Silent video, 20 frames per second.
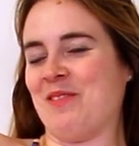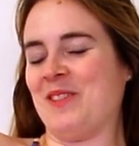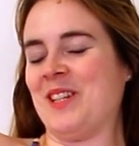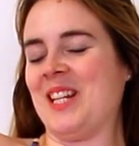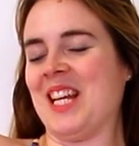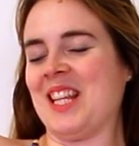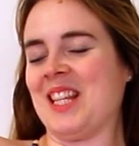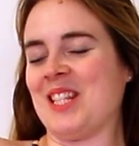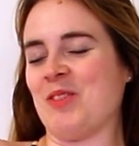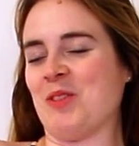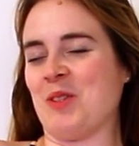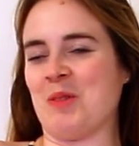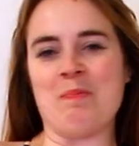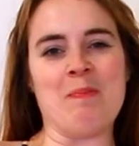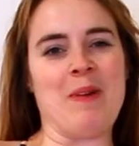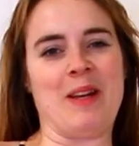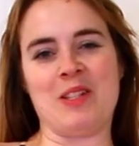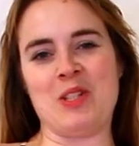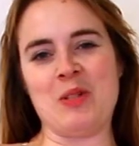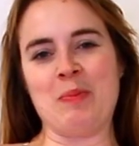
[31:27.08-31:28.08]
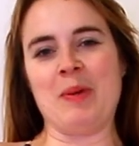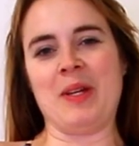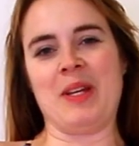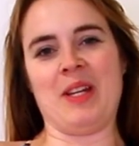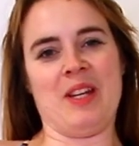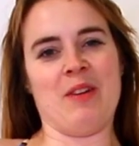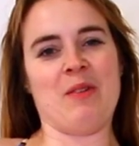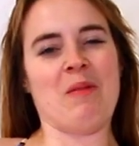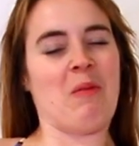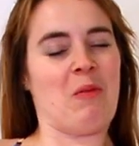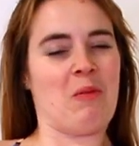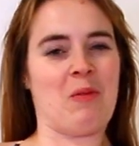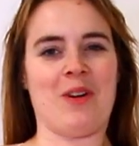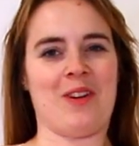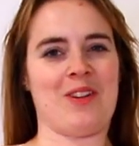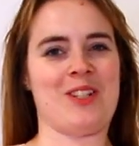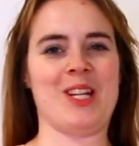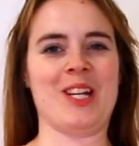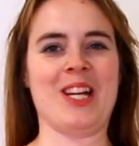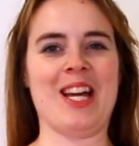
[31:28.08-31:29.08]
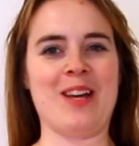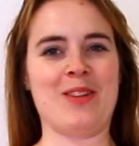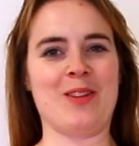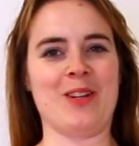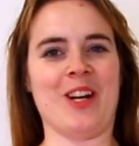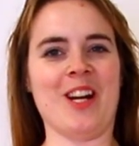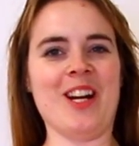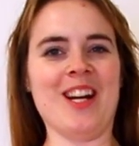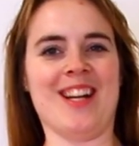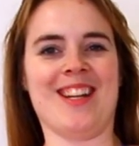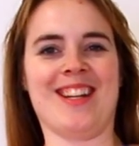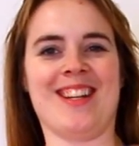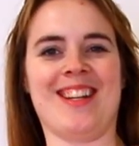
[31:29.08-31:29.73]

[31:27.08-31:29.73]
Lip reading: feel like this was meant to be worn together.